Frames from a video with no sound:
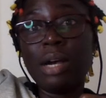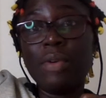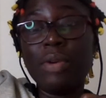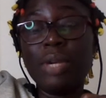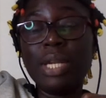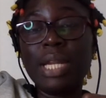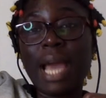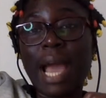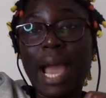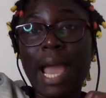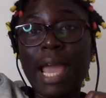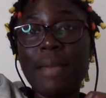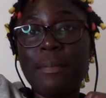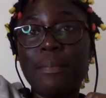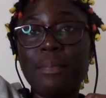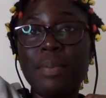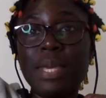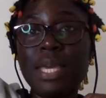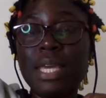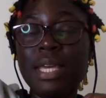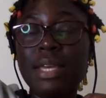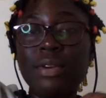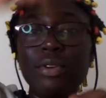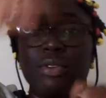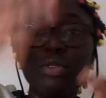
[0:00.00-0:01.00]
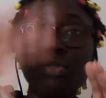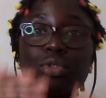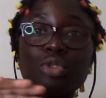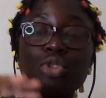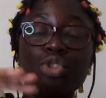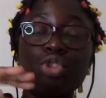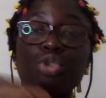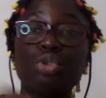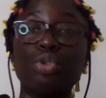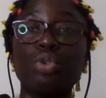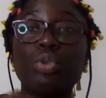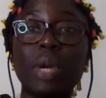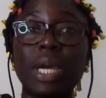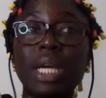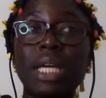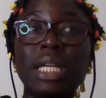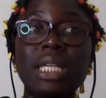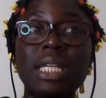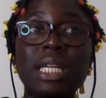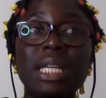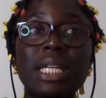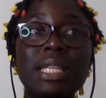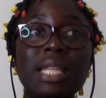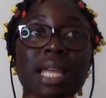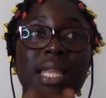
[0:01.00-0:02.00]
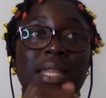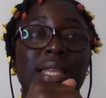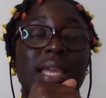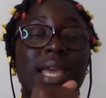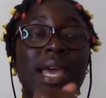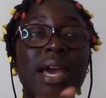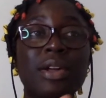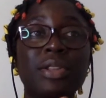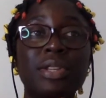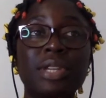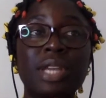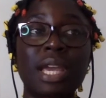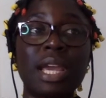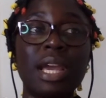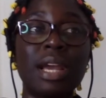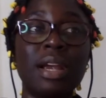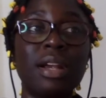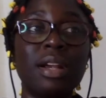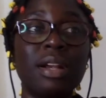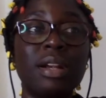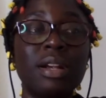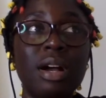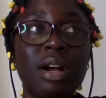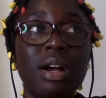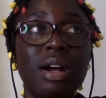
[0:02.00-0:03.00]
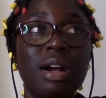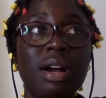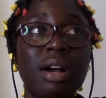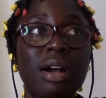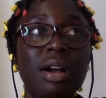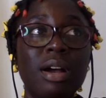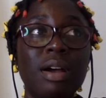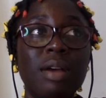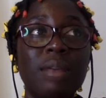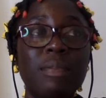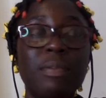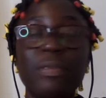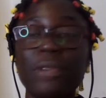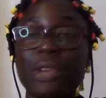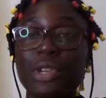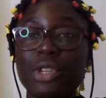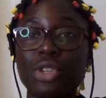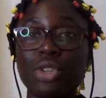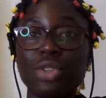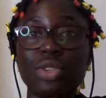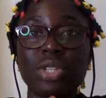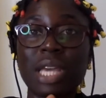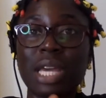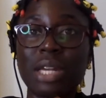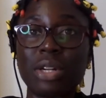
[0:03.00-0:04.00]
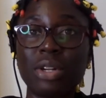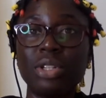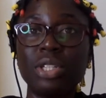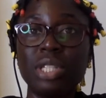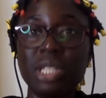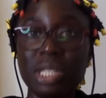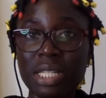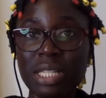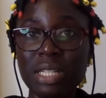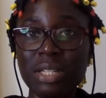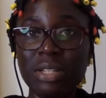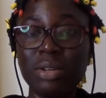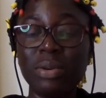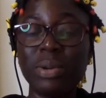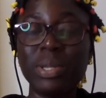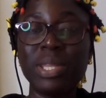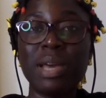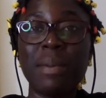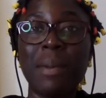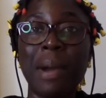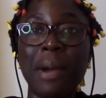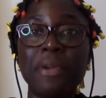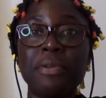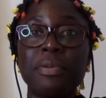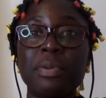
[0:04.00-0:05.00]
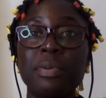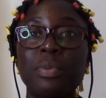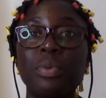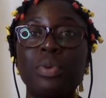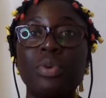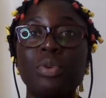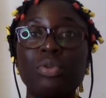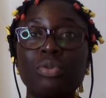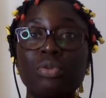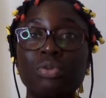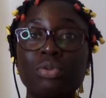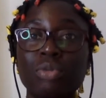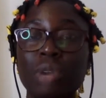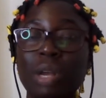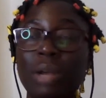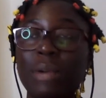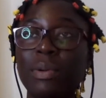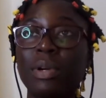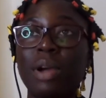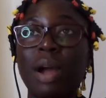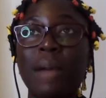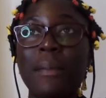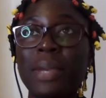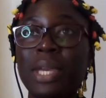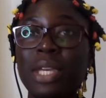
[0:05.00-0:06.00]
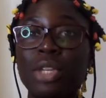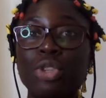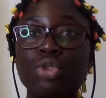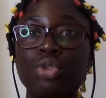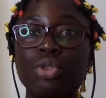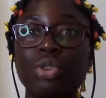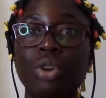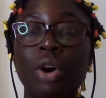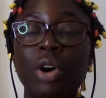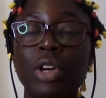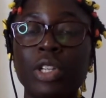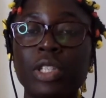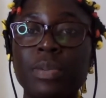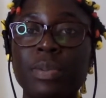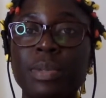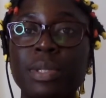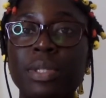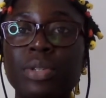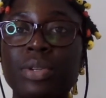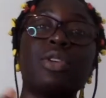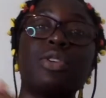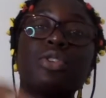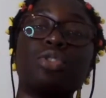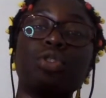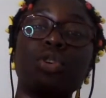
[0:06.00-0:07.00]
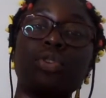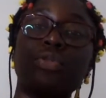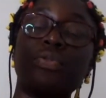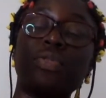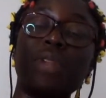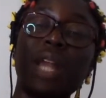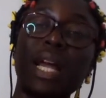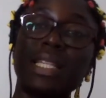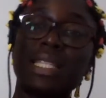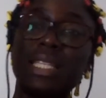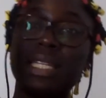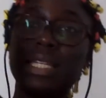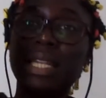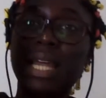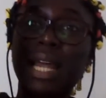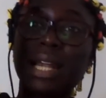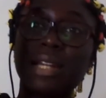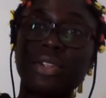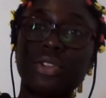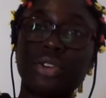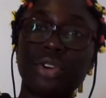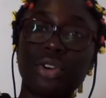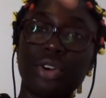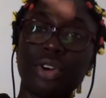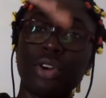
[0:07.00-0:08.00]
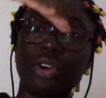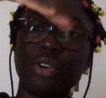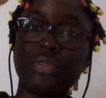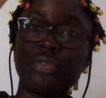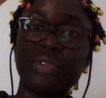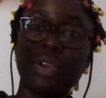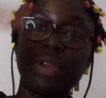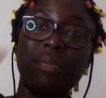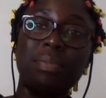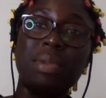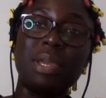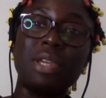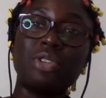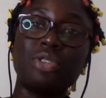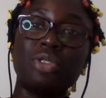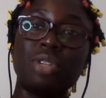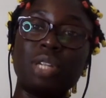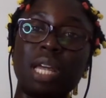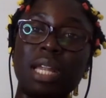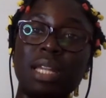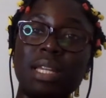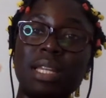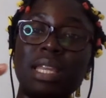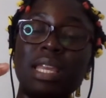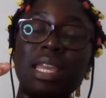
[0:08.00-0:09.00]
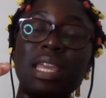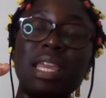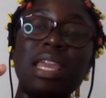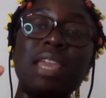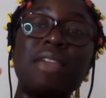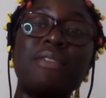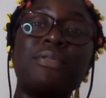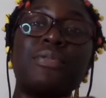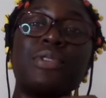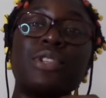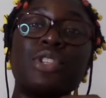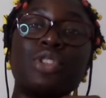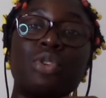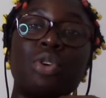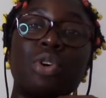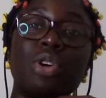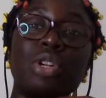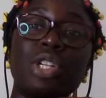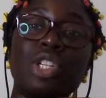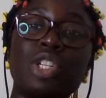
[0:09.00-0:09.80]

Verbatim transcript: really high peak too quickly that the healthcare uh, professionals cannot deal with the amount of people coming into the hospital. So flatten that curve and make sure that if it's going to